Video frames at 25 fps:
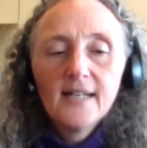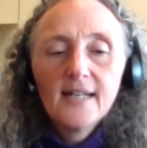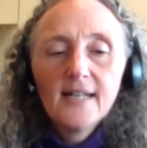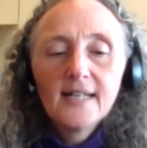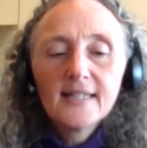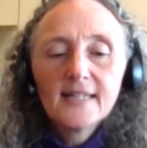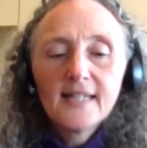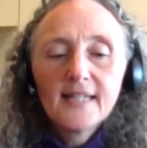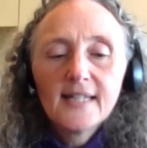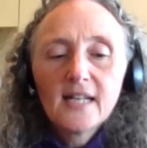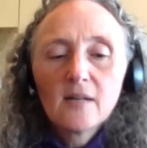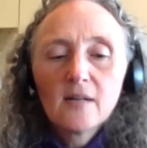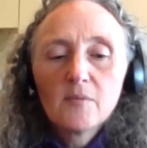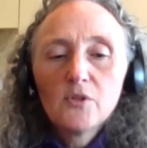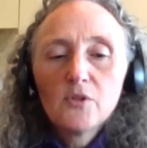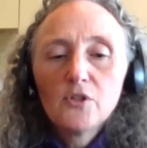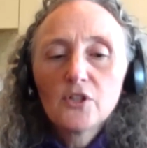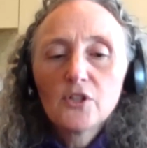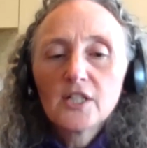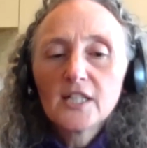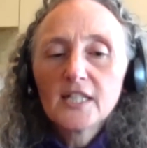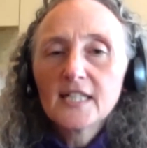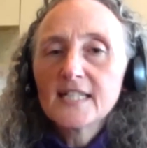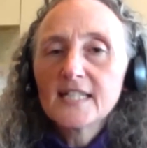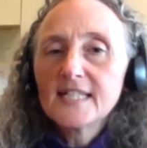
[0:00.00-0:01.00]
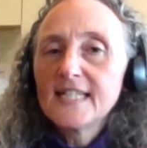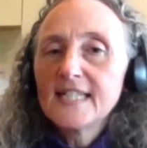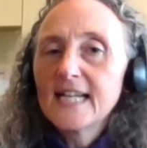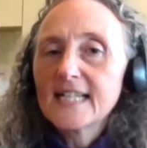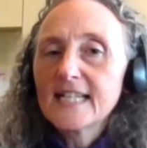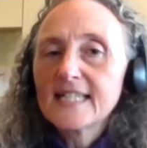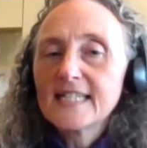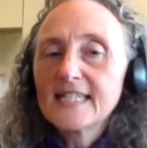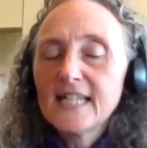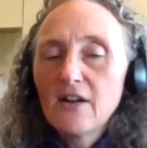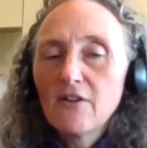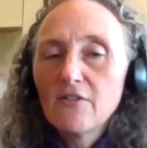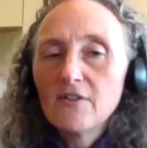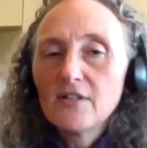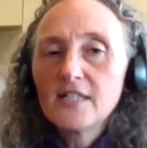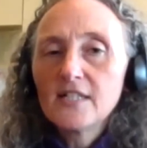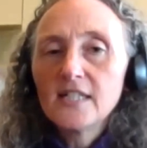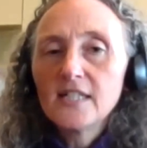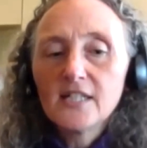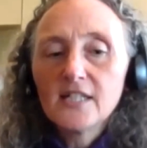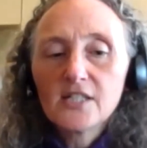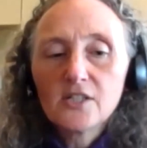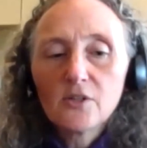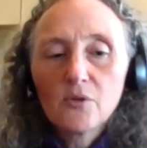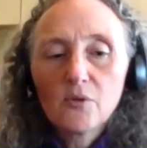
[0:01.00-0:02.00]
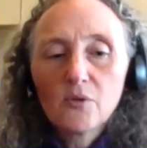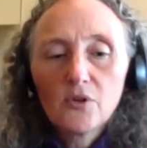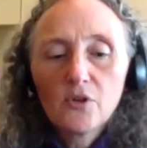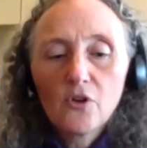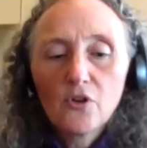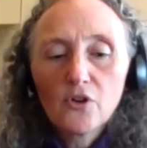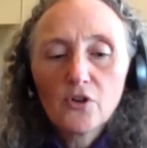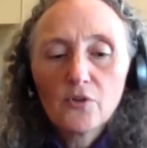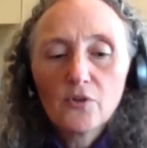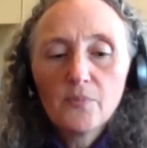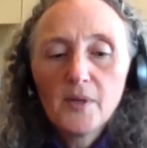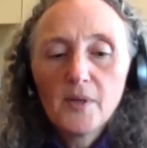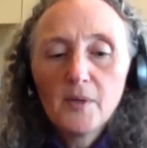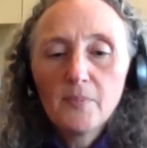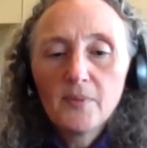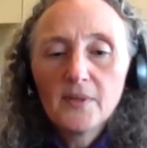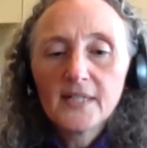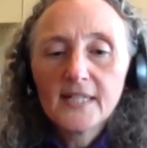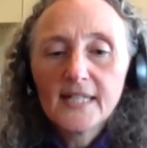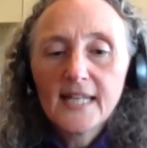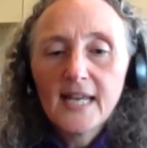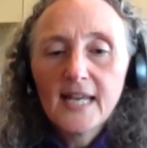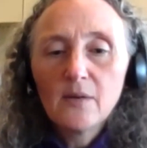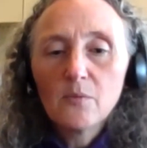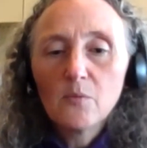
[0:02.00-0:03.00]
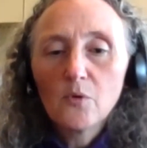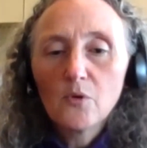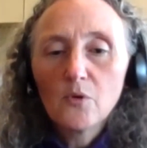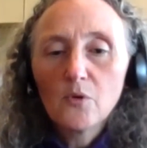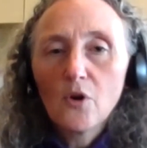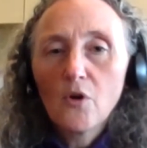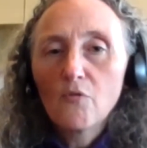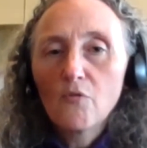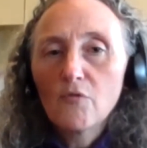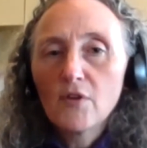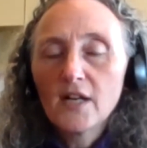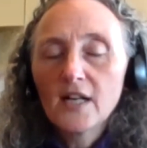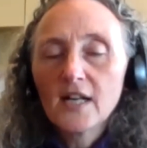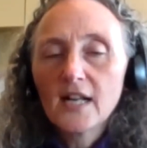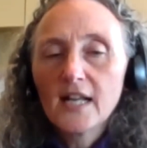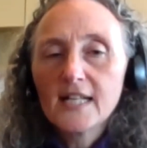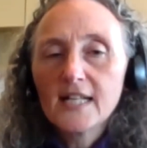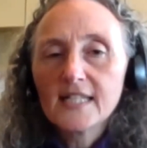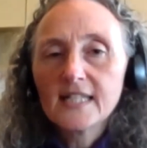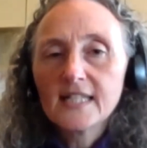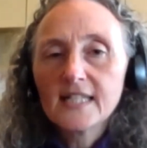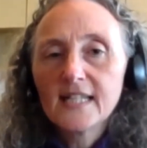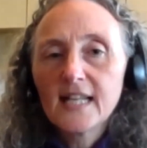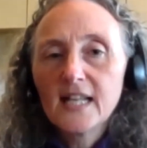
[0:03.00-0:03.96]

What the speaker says: And then I'm looking at dexterity. So a lot of people, again, will not realize that